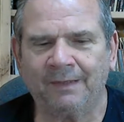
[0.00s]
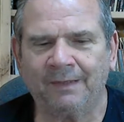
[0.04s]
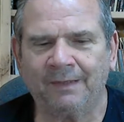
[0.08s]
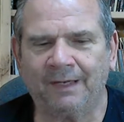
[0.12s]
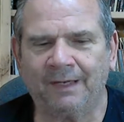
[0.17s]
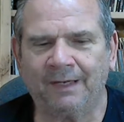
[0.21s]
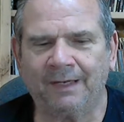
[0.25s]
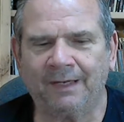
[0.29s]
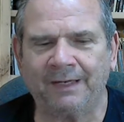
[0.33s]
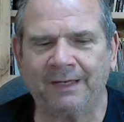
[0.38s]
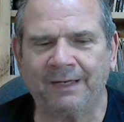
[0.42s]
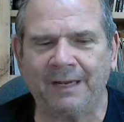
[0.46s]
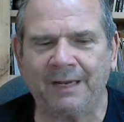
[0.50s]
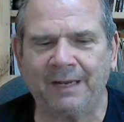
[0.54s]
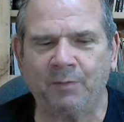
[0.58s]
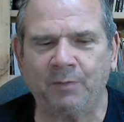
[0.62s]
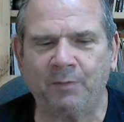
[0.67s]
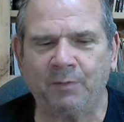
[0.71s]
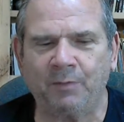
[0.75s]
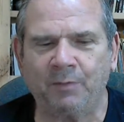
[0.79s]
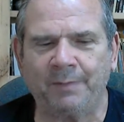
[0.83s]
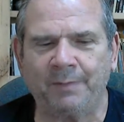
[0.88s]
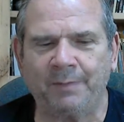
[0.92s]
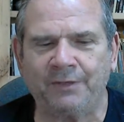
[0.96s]
that he
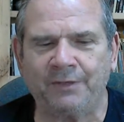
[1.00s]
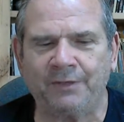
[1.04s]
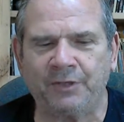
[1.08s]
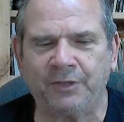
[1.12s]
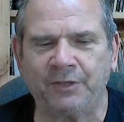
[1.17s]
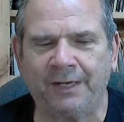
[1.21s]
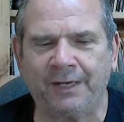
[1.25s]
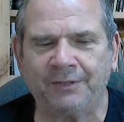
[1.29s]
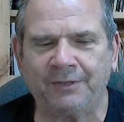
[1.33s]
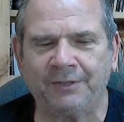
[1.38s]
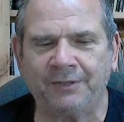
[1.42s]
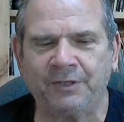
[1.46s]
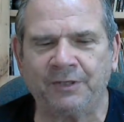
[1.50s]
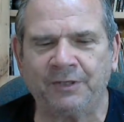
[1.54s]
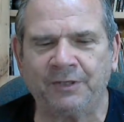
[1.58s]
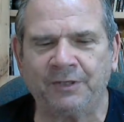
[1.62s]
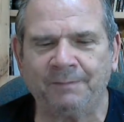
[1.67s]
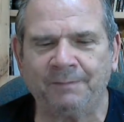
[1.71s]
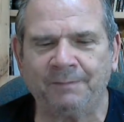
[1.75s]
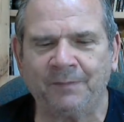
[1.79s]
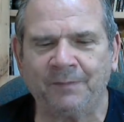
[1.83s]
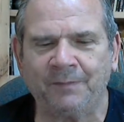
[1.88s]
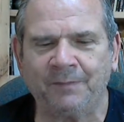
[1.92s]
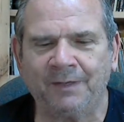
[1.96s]
will be judged
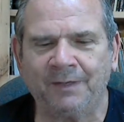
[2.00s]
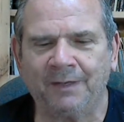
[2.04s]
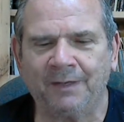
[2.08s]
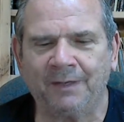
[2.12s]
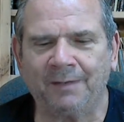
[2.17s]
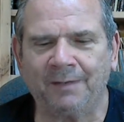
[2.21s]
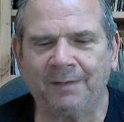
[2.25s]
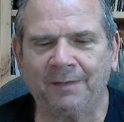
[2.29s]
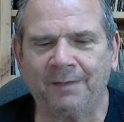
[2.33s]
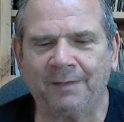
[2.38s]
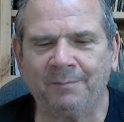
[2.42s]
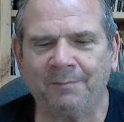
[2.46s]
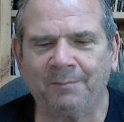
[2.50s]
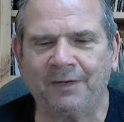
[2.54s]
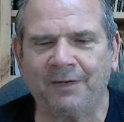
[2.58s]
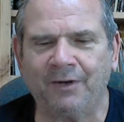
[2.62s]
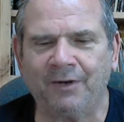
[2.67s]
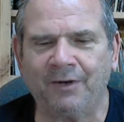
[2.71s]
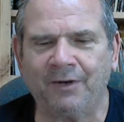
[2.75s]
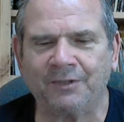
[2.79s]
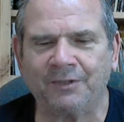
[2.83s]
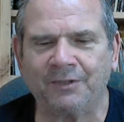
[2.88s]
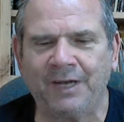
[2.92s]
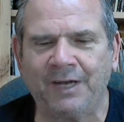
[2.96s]

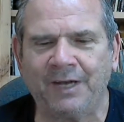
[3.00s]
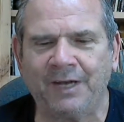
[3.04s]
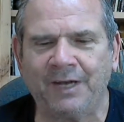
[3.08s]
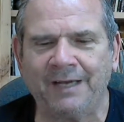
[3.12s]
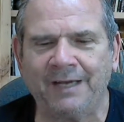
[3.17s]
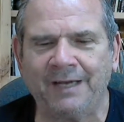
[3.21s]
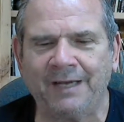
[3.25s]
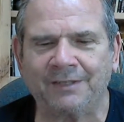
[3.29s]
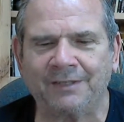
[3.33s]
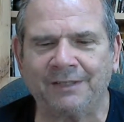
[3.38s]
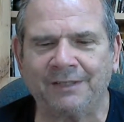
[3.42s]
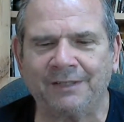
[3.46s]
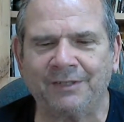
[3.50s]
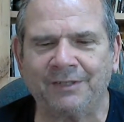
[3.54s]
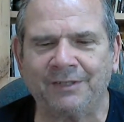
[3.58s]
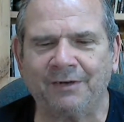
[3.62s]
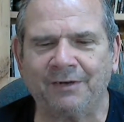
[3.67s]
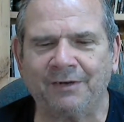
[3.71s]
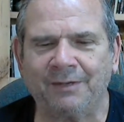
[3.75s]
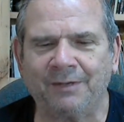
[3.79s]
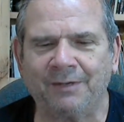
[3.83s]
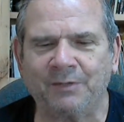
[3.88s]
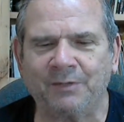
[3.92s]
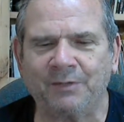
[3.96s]
because he has
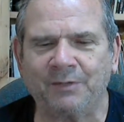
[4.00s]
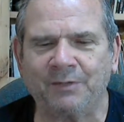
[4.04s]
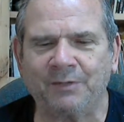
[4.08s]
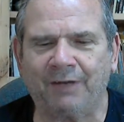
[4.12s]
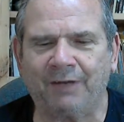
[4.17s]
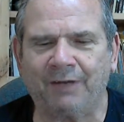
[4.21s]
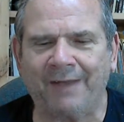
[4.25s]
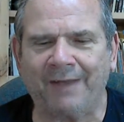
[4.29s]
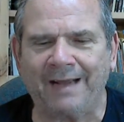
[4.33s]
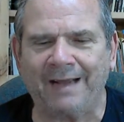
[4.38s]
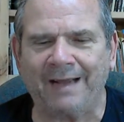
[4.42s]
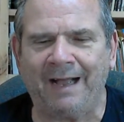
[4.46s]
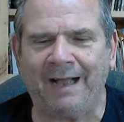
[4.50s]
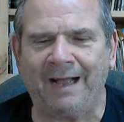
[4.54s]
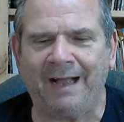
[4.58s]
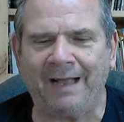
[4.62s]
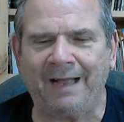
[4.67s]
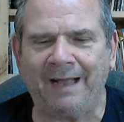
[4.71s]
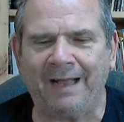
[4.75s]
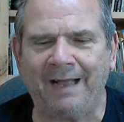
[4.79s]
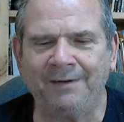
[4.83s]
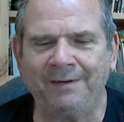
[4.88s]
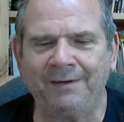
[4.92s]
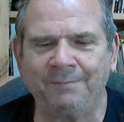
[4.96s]
considered himself a
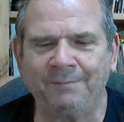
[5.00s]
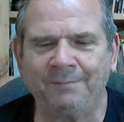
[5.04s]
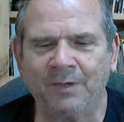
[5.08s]
god,